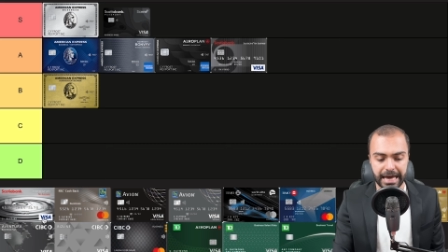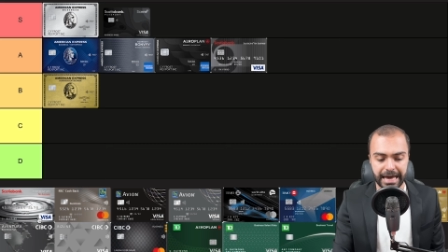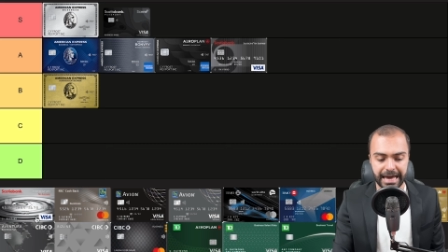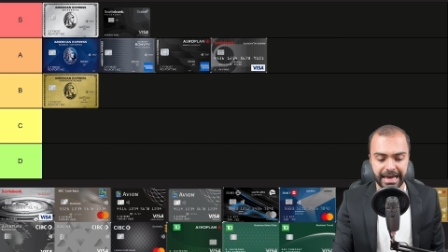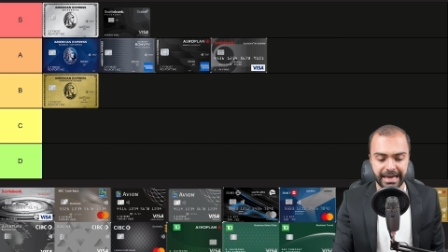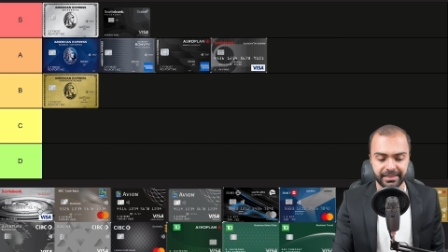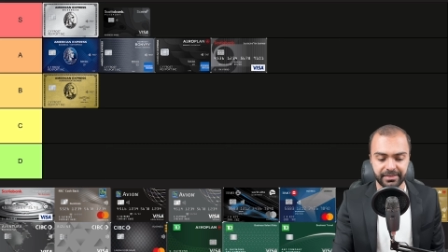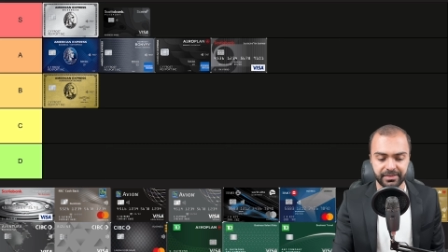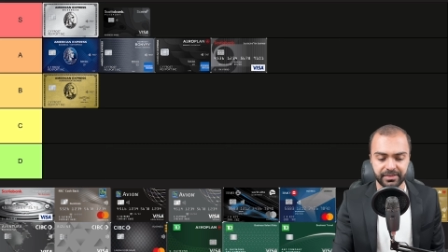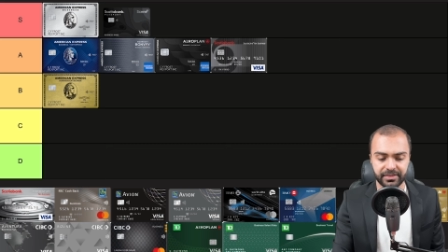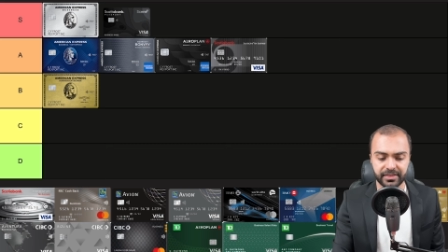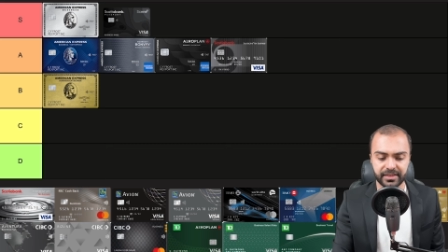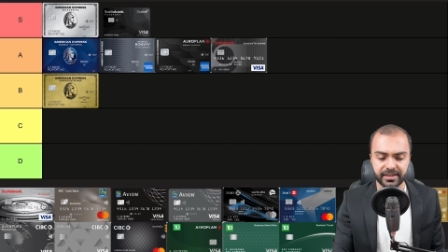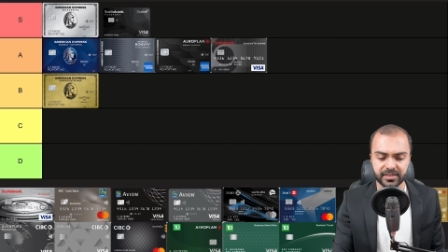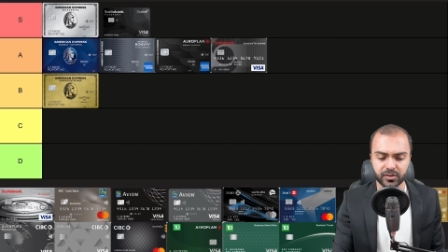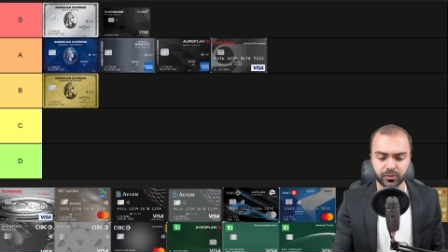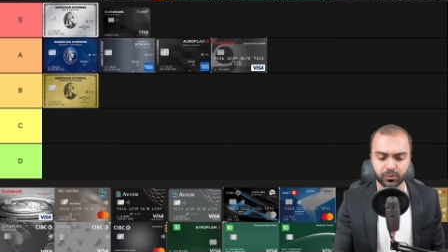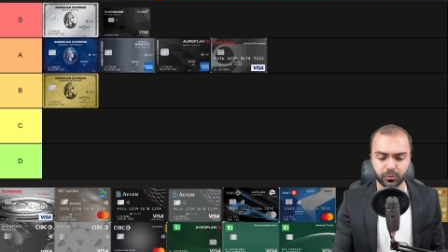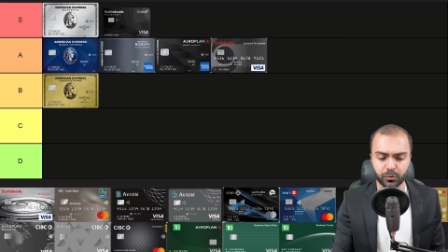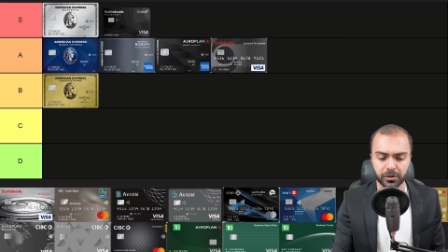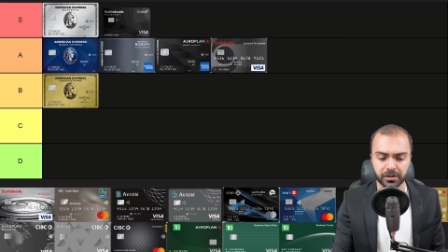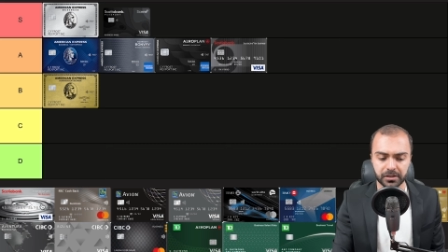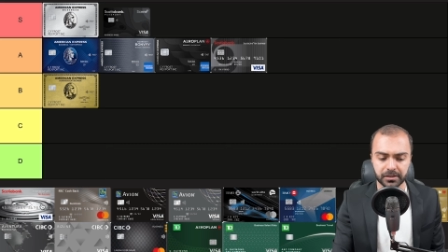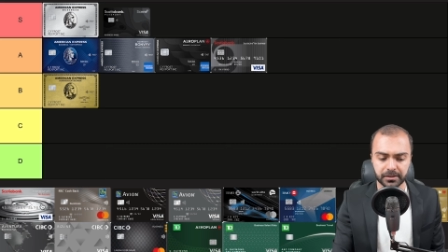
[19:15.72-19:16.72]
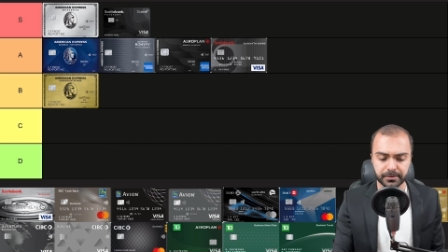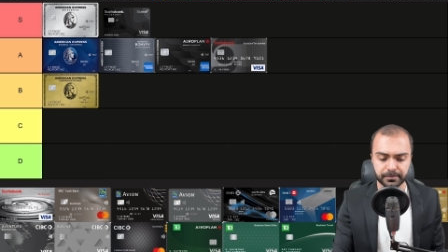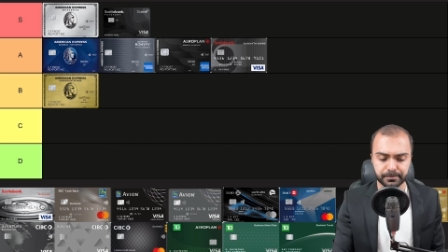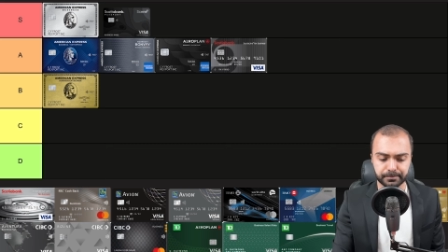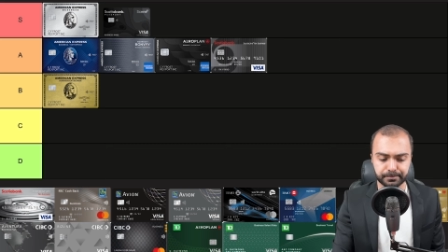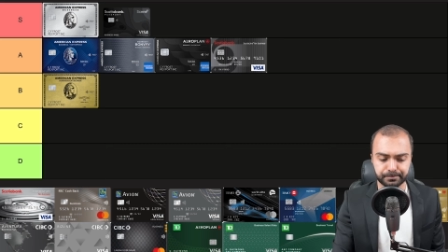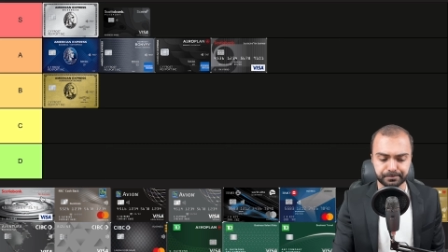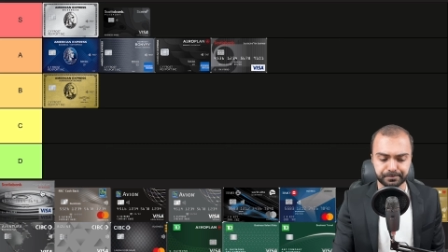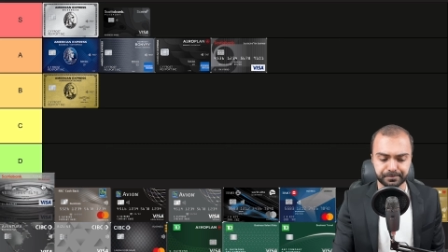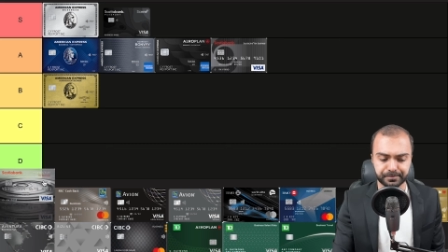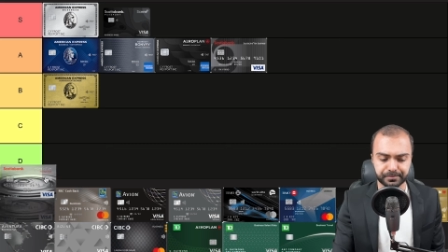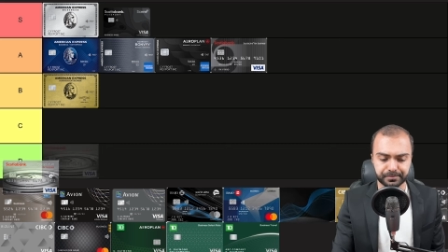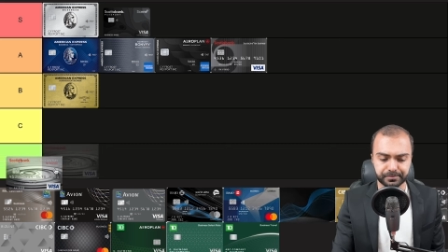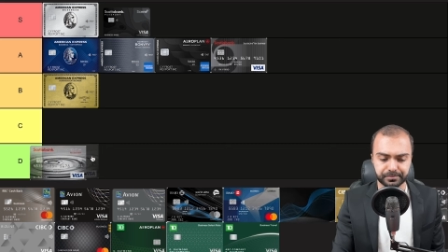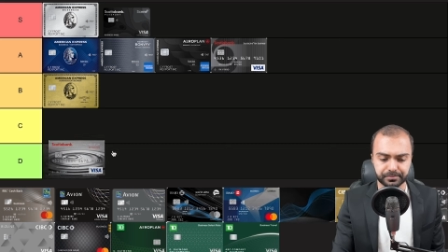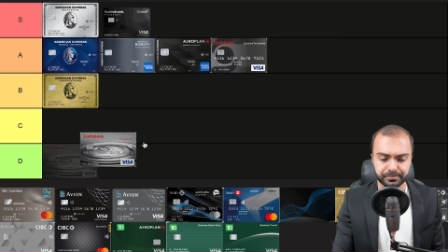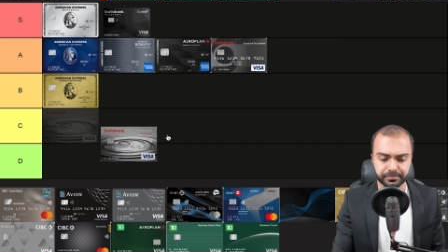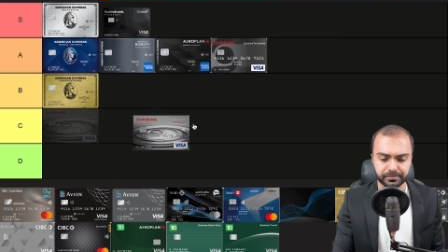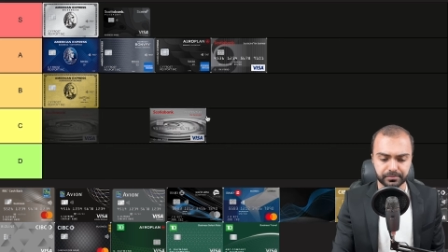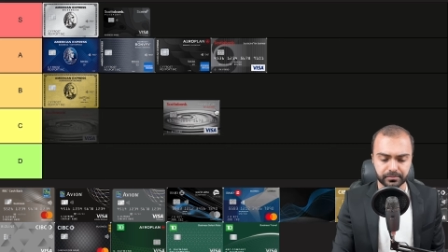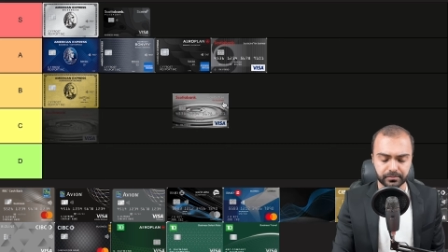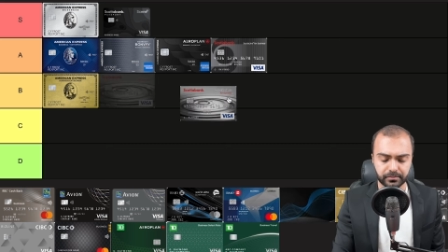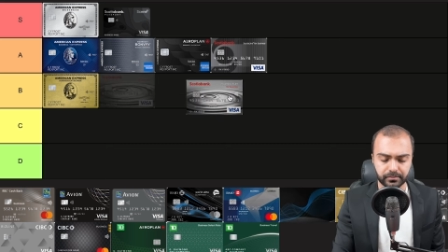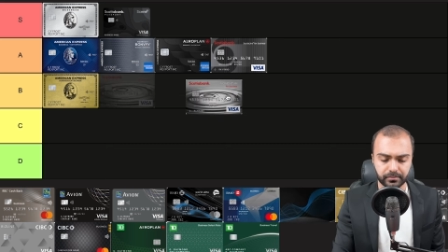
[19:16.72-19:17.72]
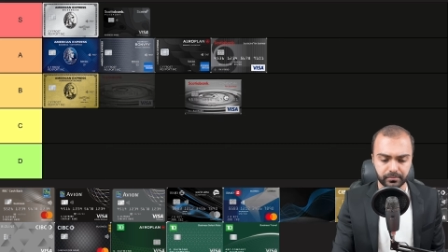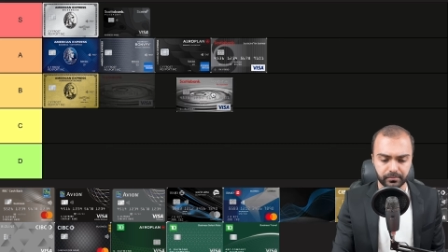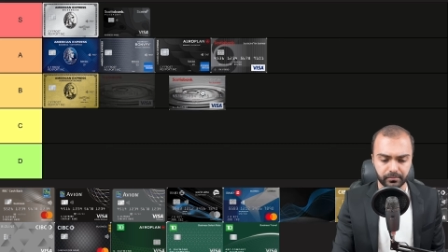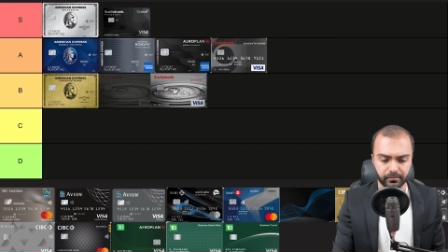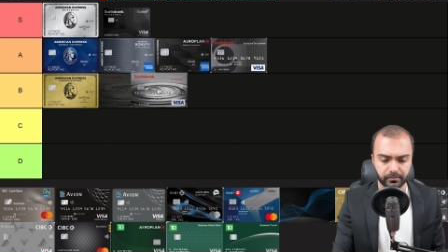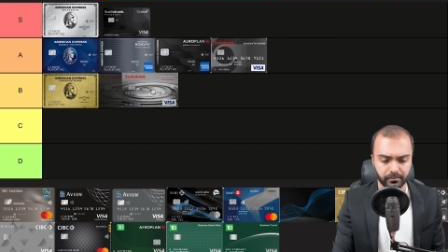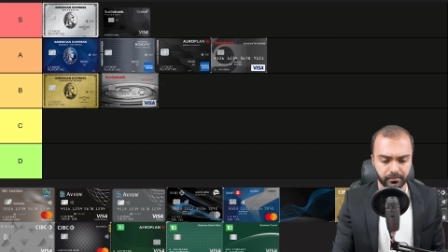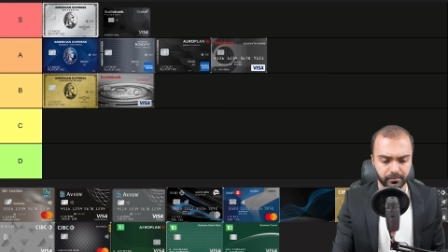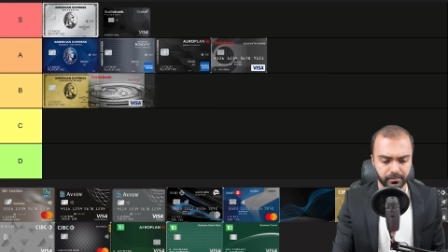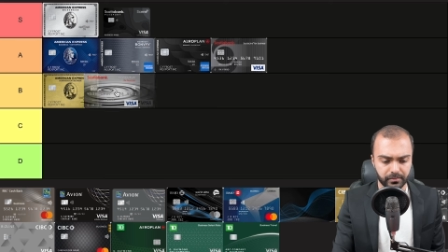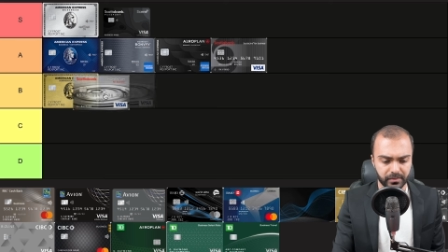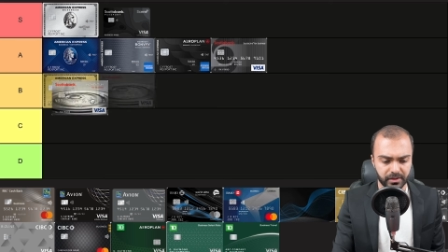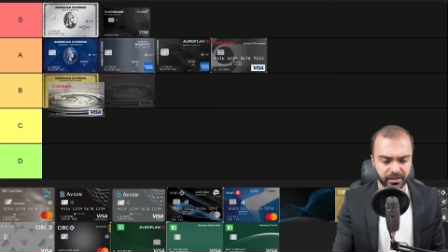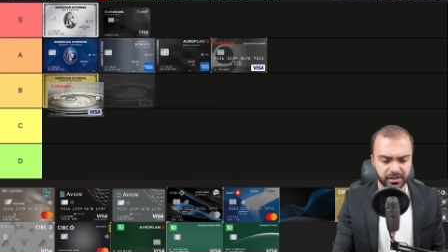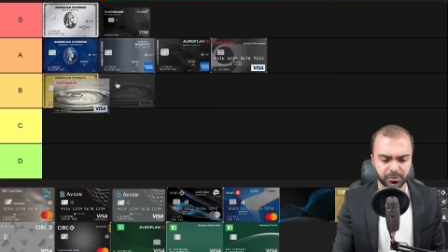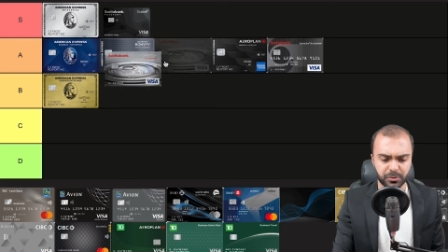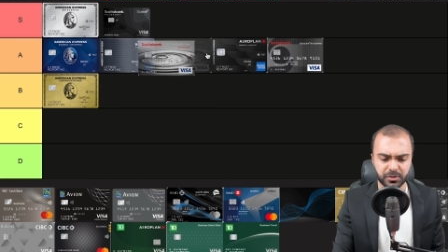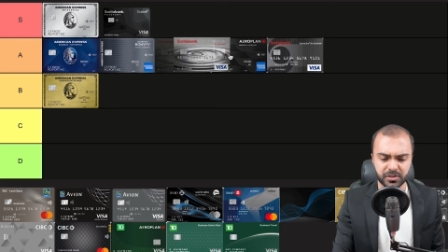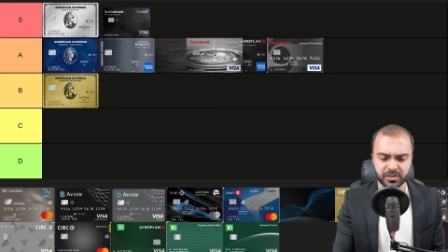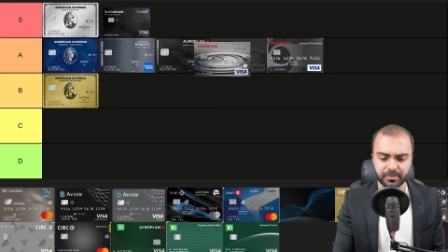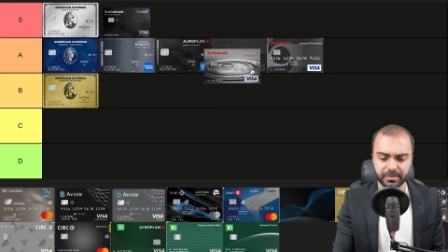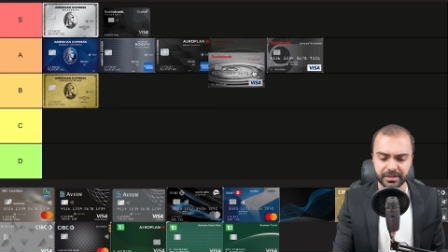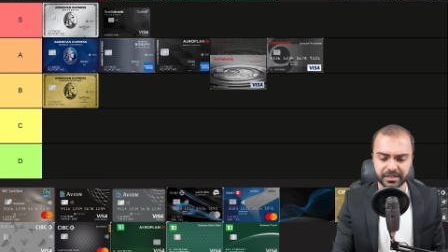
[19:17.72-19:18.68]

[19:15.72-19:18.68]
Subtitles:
And this one's a